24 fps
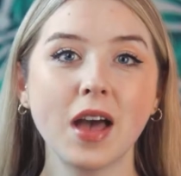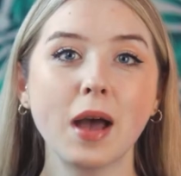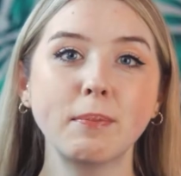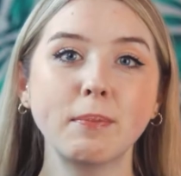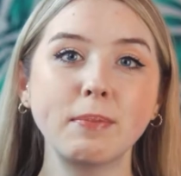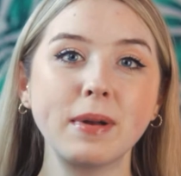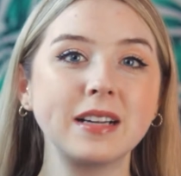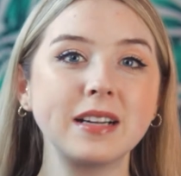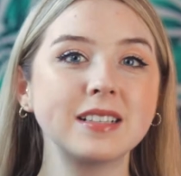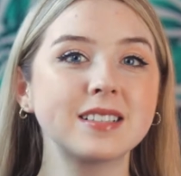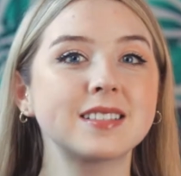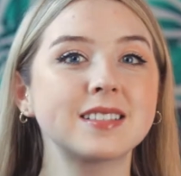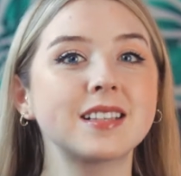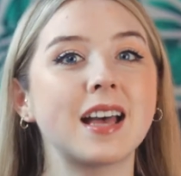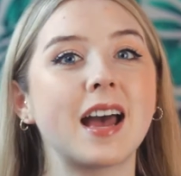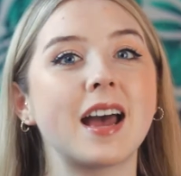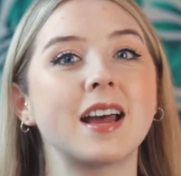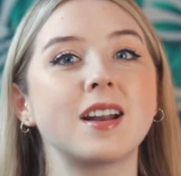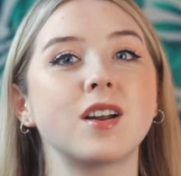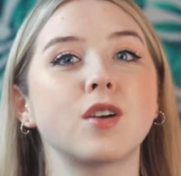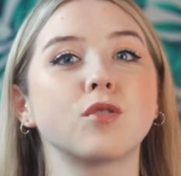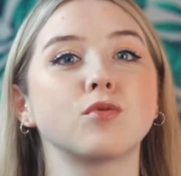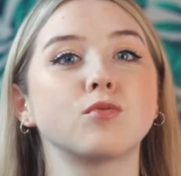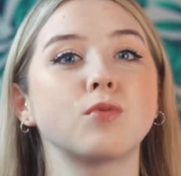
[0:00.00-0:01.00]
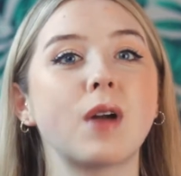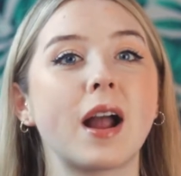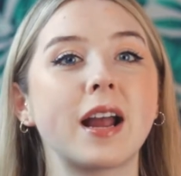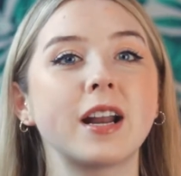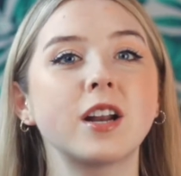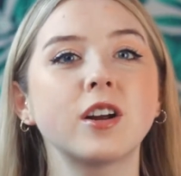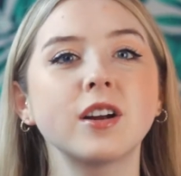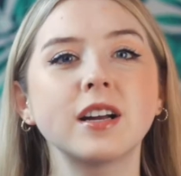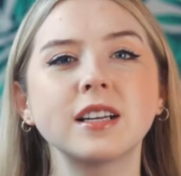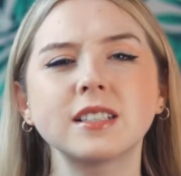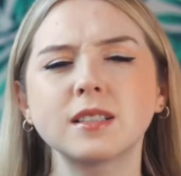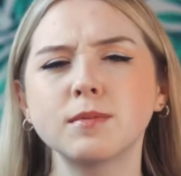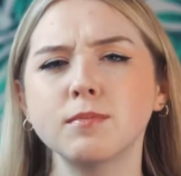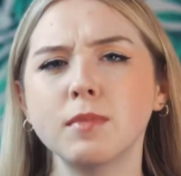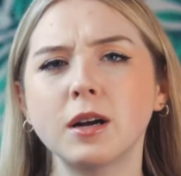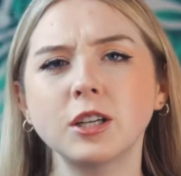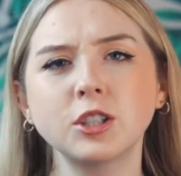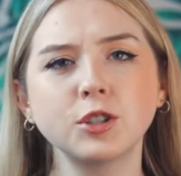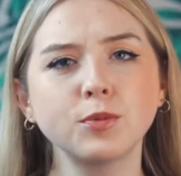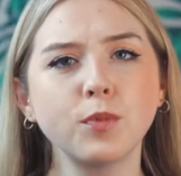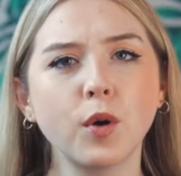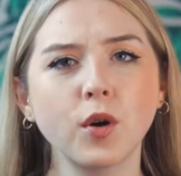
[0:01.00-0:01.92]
That being said, Writer is much